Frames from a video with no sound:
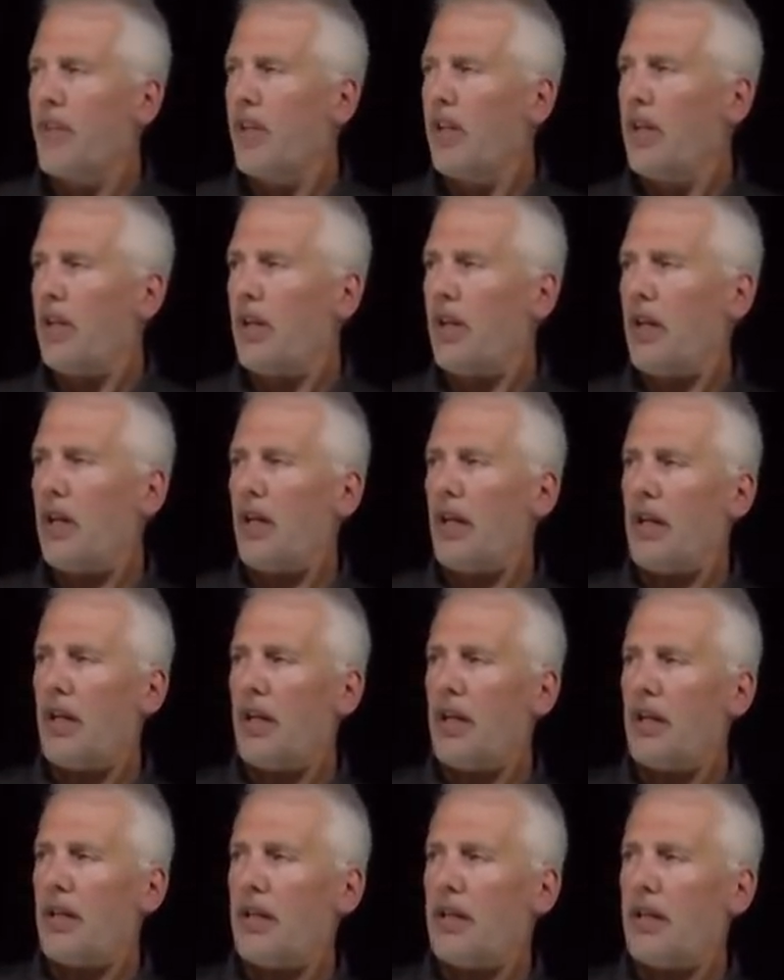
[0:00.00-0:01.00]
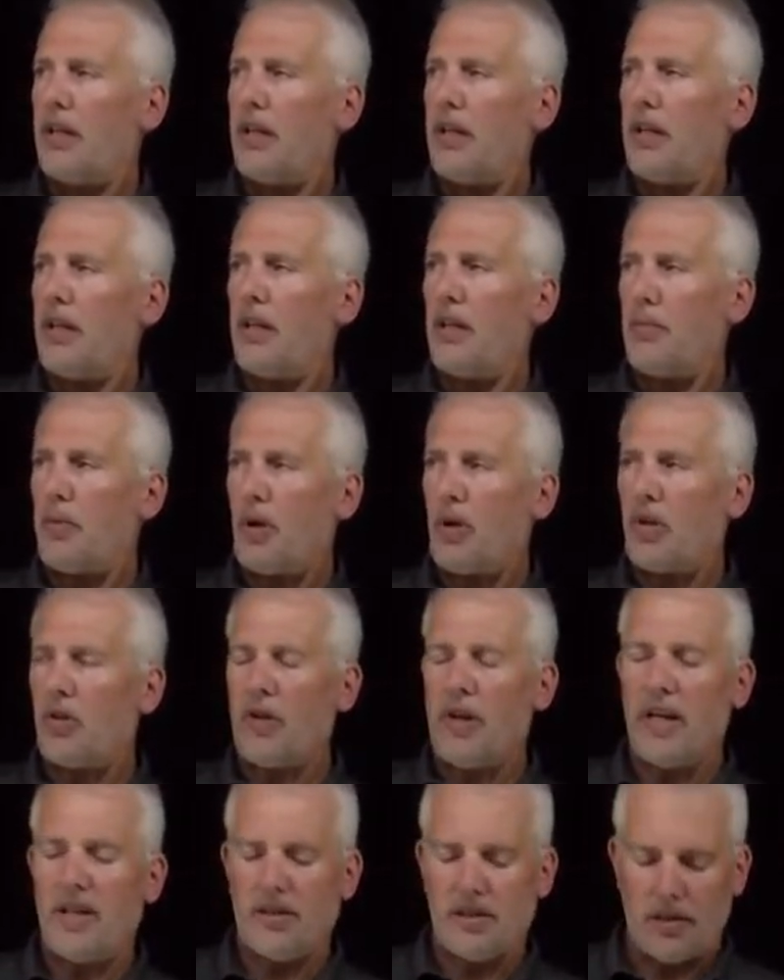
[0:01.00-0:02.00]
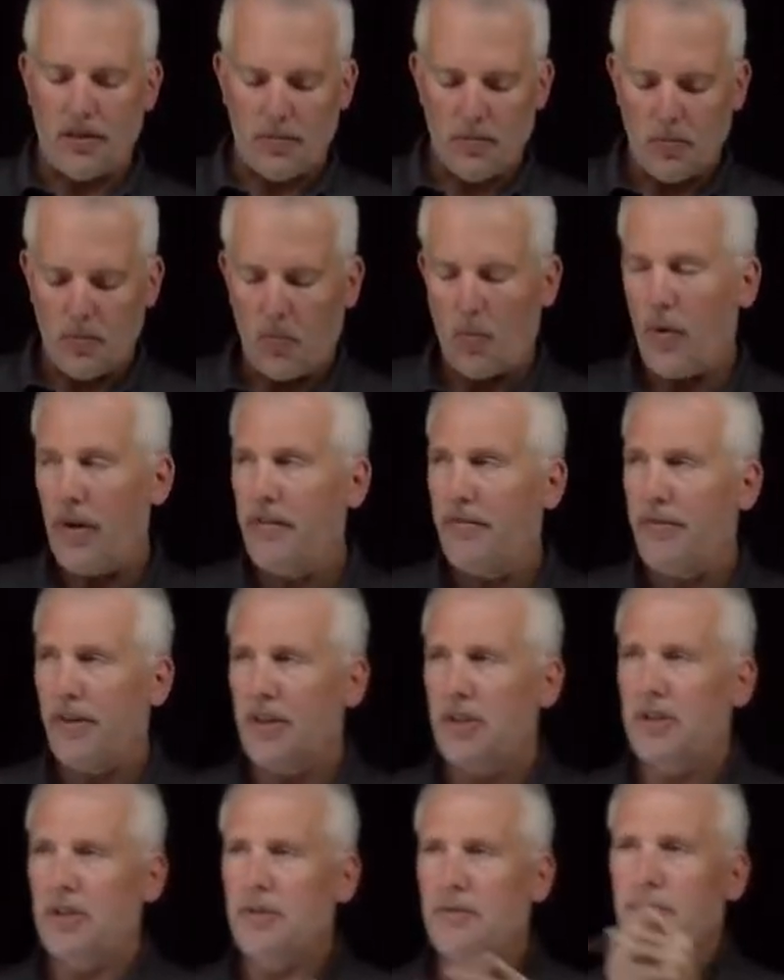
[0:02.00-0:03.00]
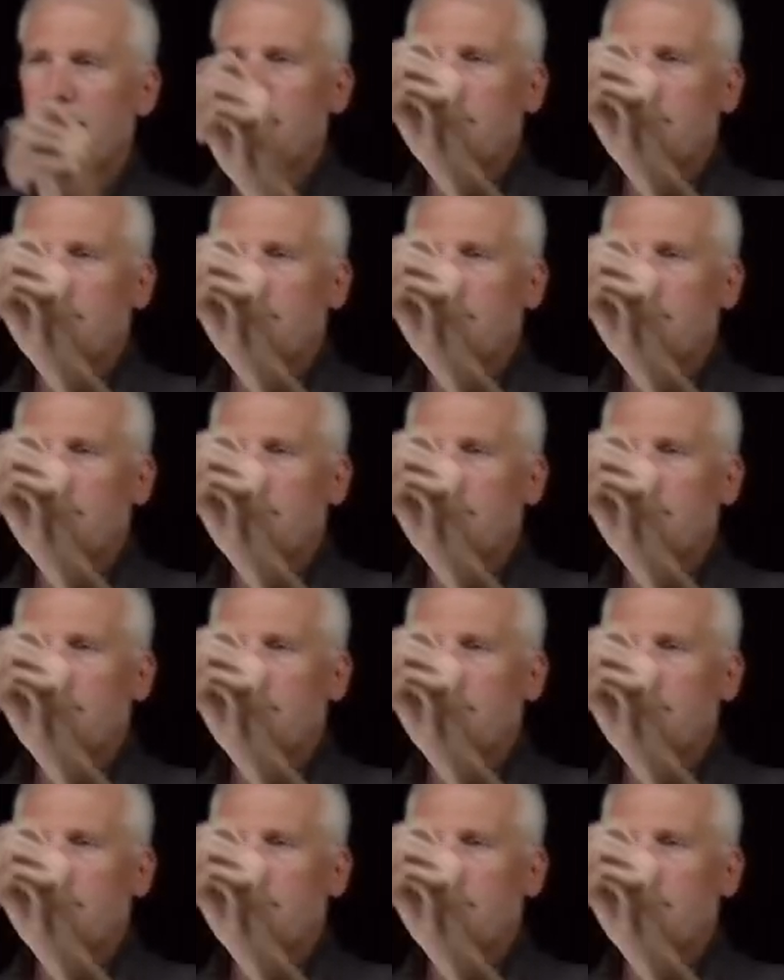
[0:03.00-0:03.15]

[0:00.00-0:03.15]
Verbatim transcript: uh, the particle has some wave function